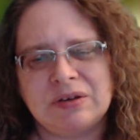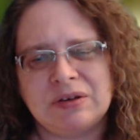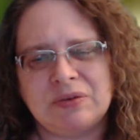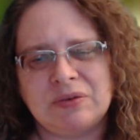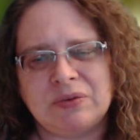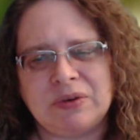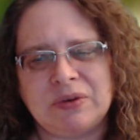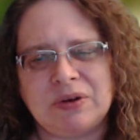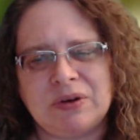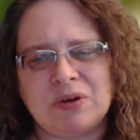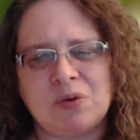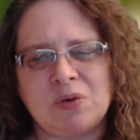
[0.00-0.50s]

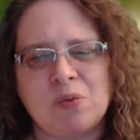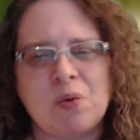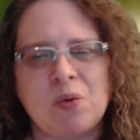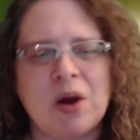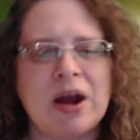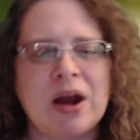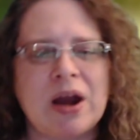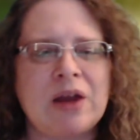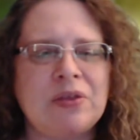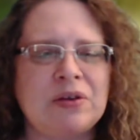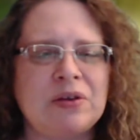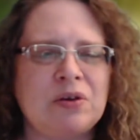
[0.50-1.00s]
We are
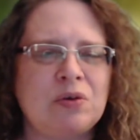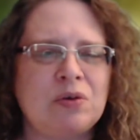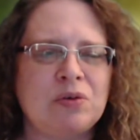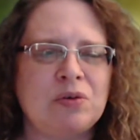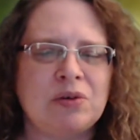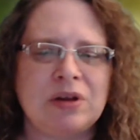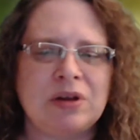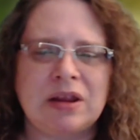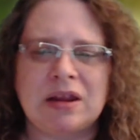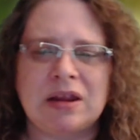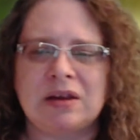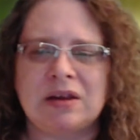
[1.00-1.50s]
aware that
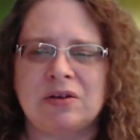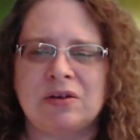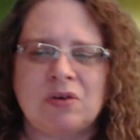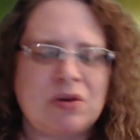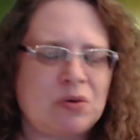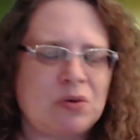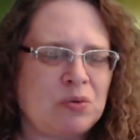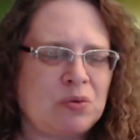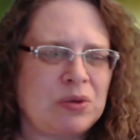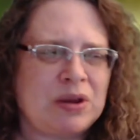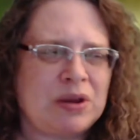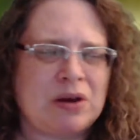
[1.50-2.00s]
not
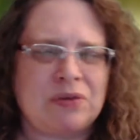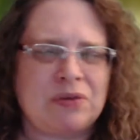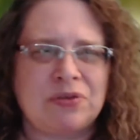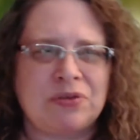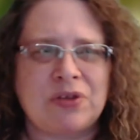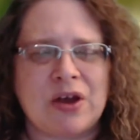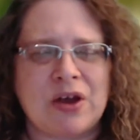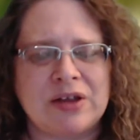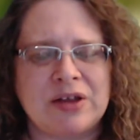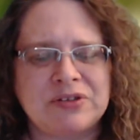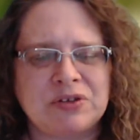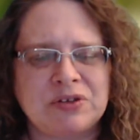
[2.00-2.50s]
only our
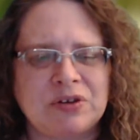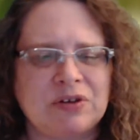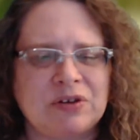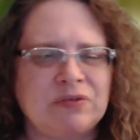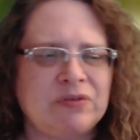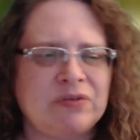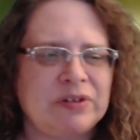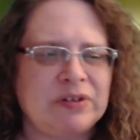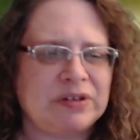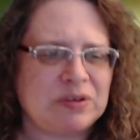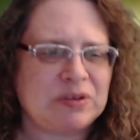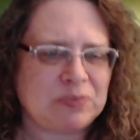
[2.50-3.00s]
thoughts are
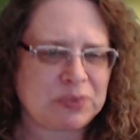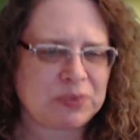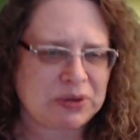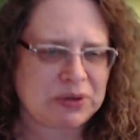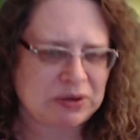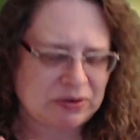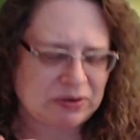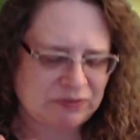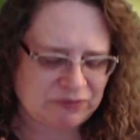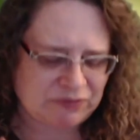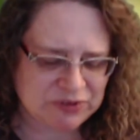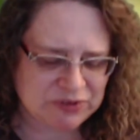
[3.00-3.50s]
conflicted, but
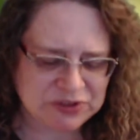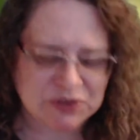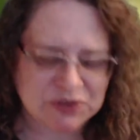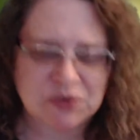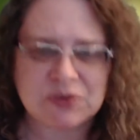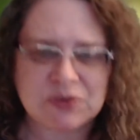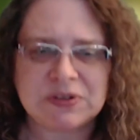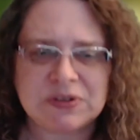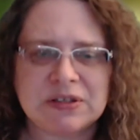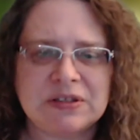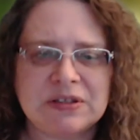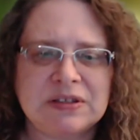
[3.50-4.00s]
our
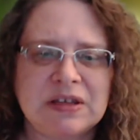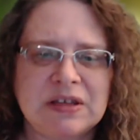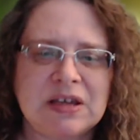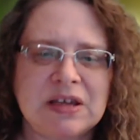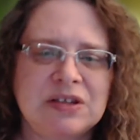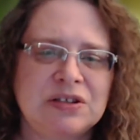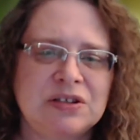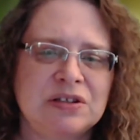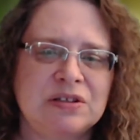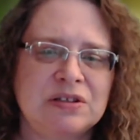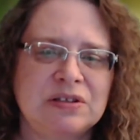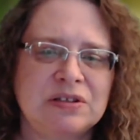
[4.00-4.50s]
physical
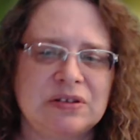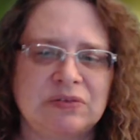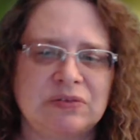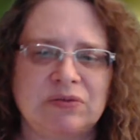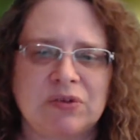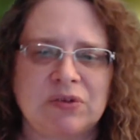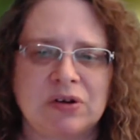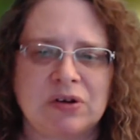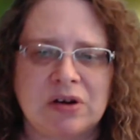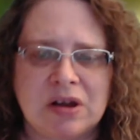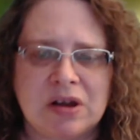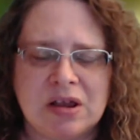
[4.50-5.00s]
sensations. If
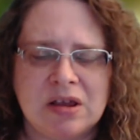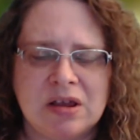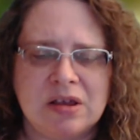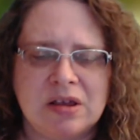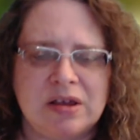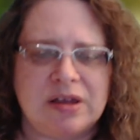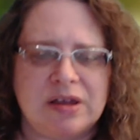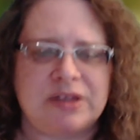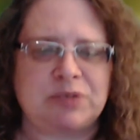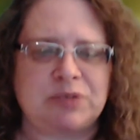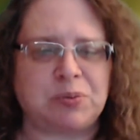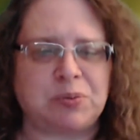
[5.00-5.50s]
we're
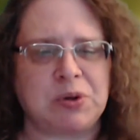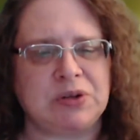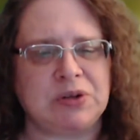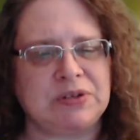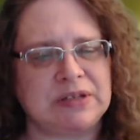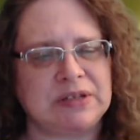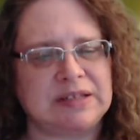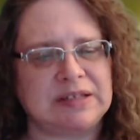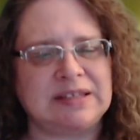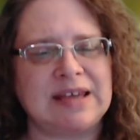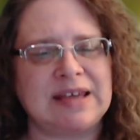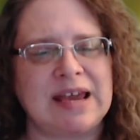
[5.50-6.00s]

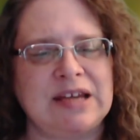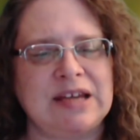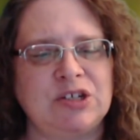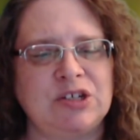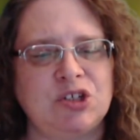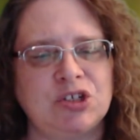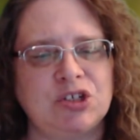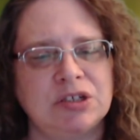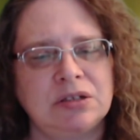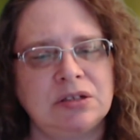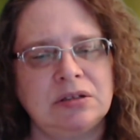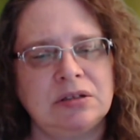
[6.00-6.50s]
experiencing
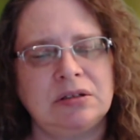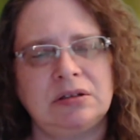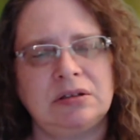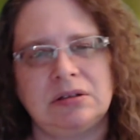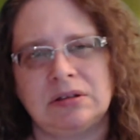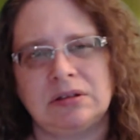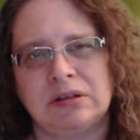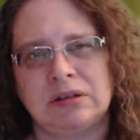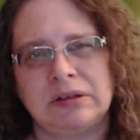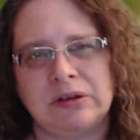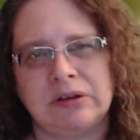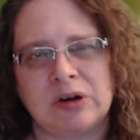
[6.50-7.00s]
tension
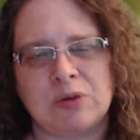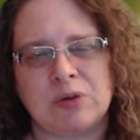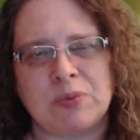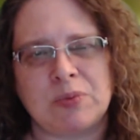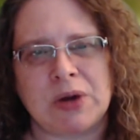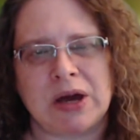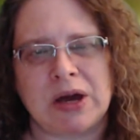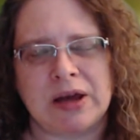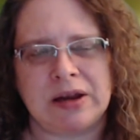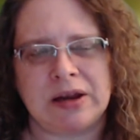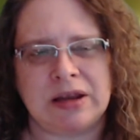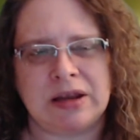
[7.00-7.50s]
in our
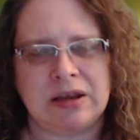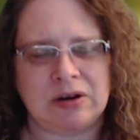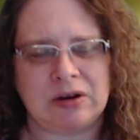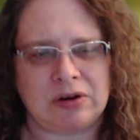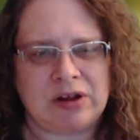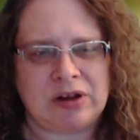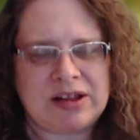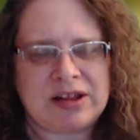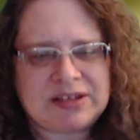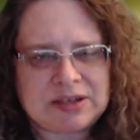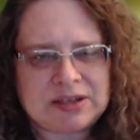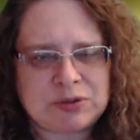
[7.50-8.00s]
body, a
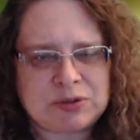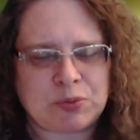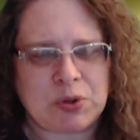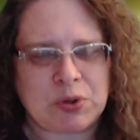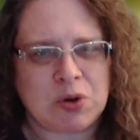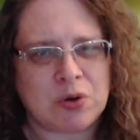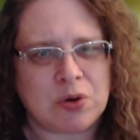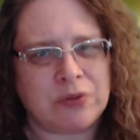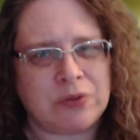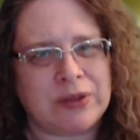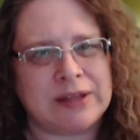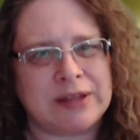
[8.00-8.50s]
lot of times we
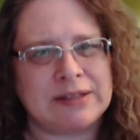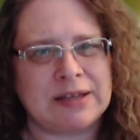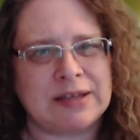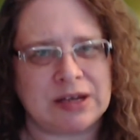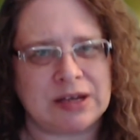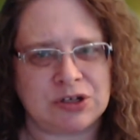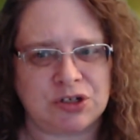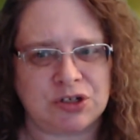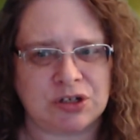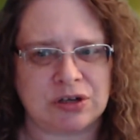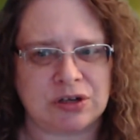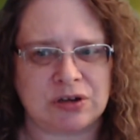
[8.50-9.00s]
hold that
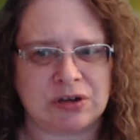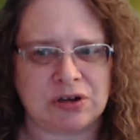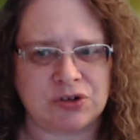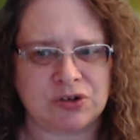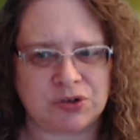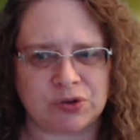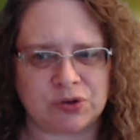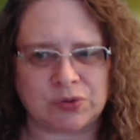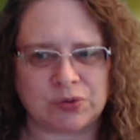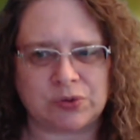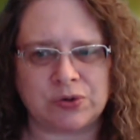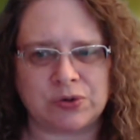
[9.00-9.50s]
tension in our
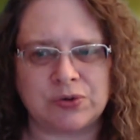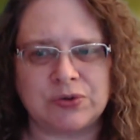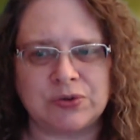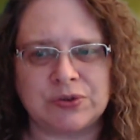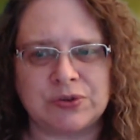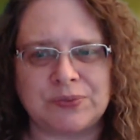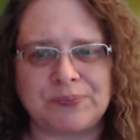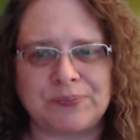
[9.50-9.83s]
shoulders.